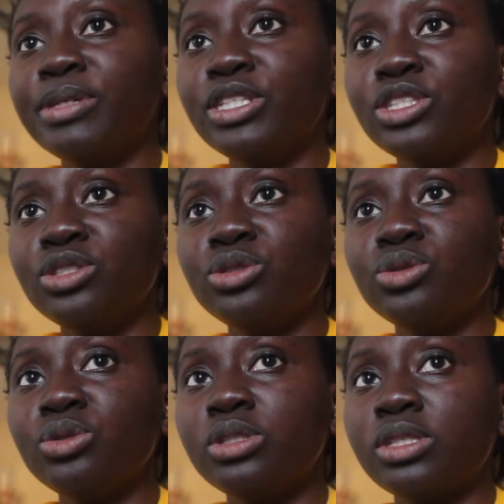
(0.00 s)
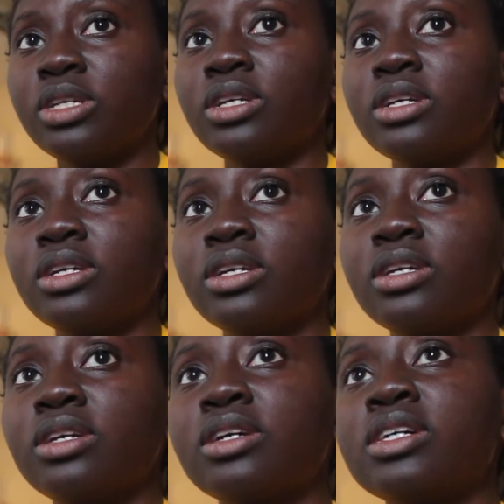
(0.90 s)
been used,
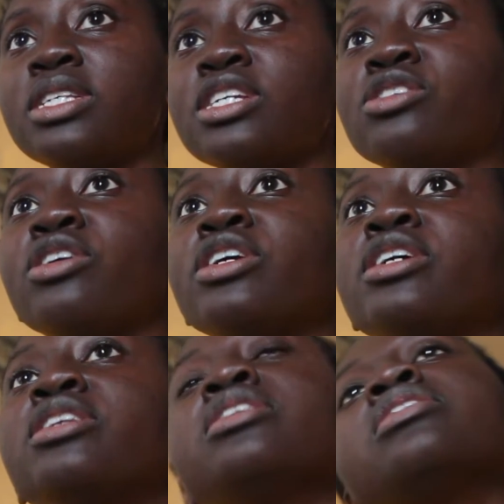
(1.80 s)
because I started